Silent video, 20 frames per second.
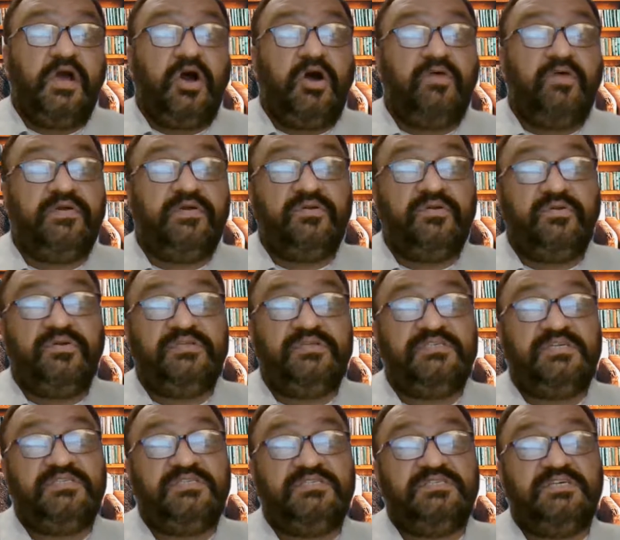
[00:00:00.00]
However, no
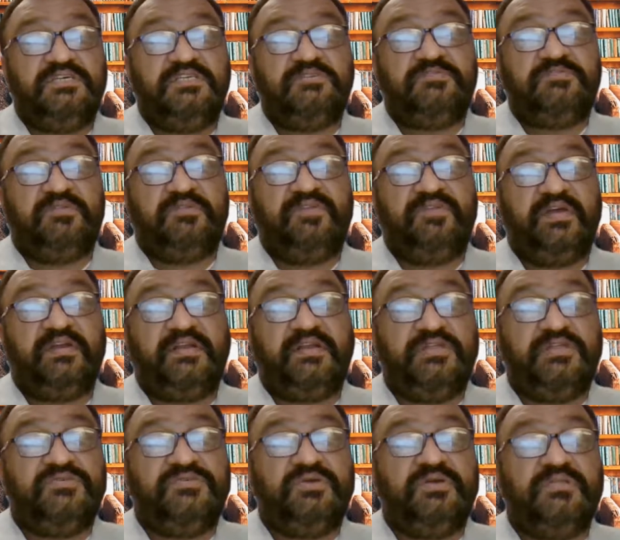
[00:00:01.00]
research is perfect
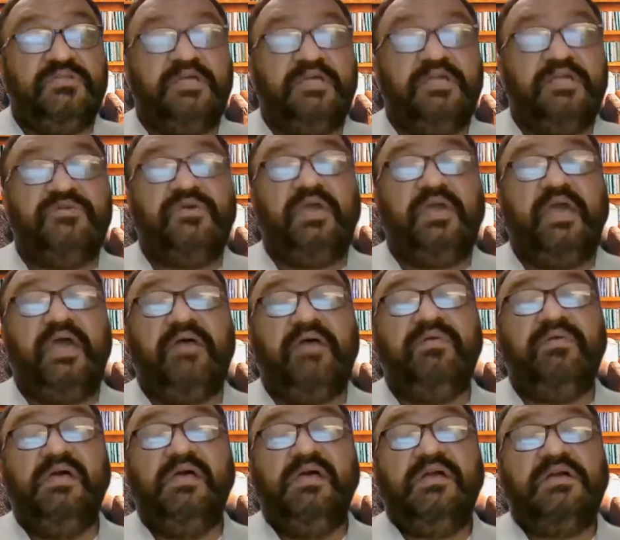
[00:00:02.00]
in showing that you
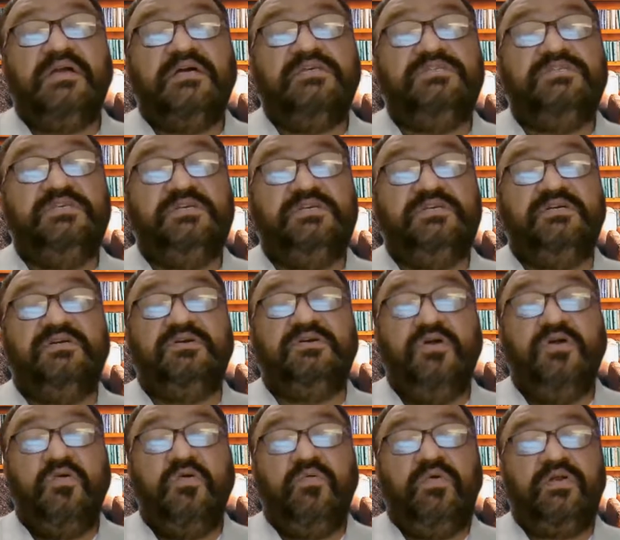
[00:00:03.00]
have
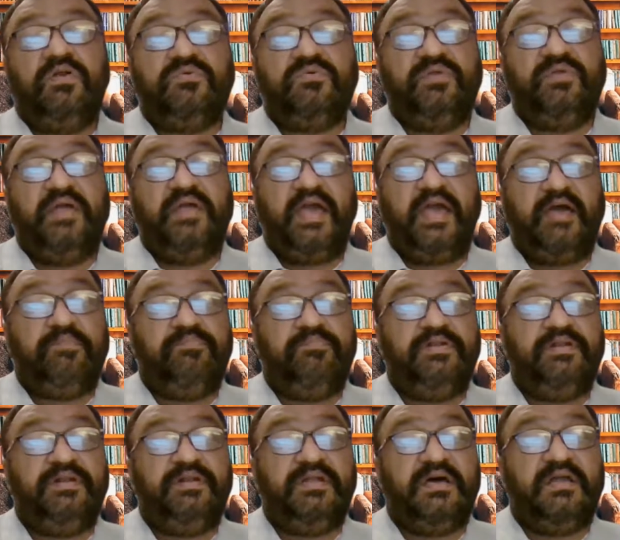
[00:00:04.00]
considered what could have
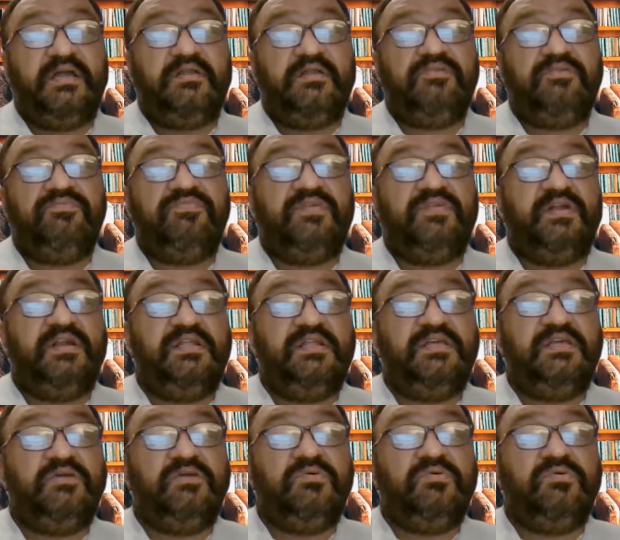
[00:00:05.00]
been done
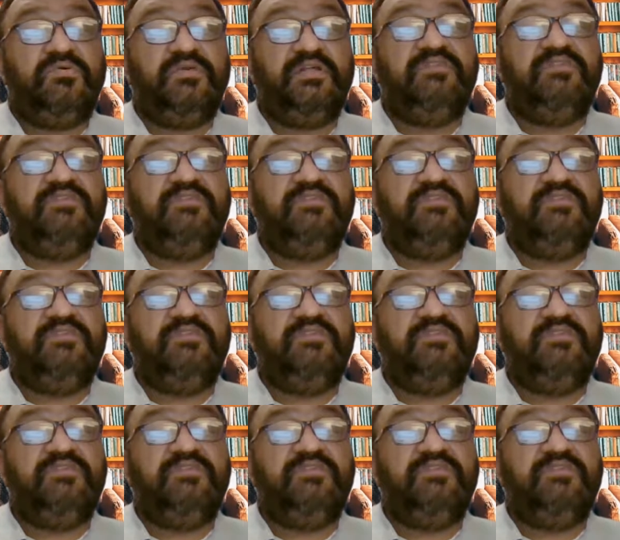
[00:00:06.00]
differently or